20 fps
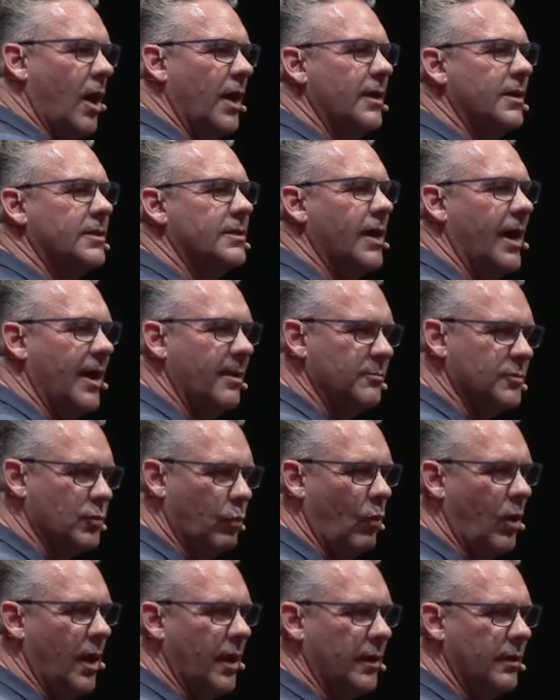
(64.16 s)
one
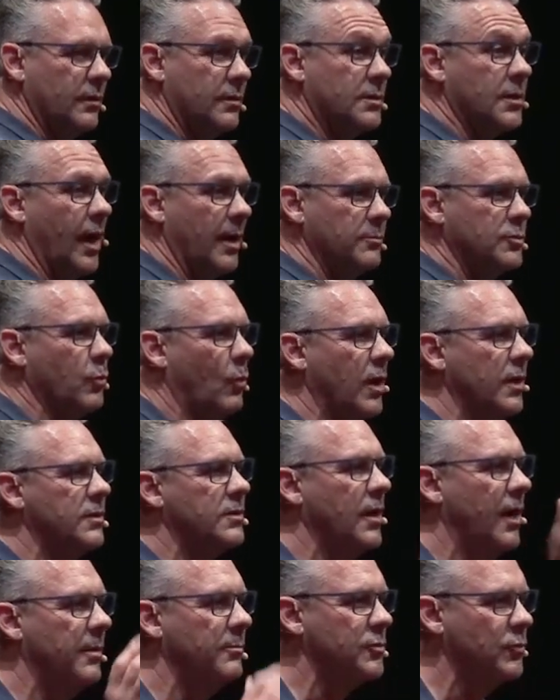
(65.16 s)
times one times
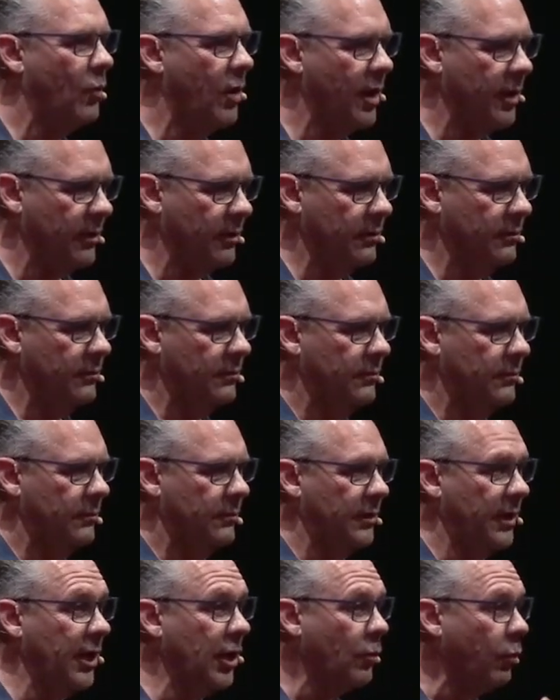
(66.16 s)
one times one
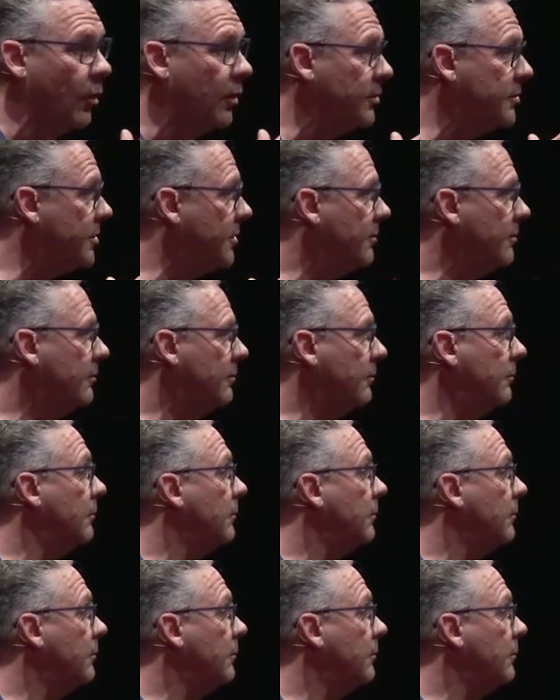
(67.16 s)
equals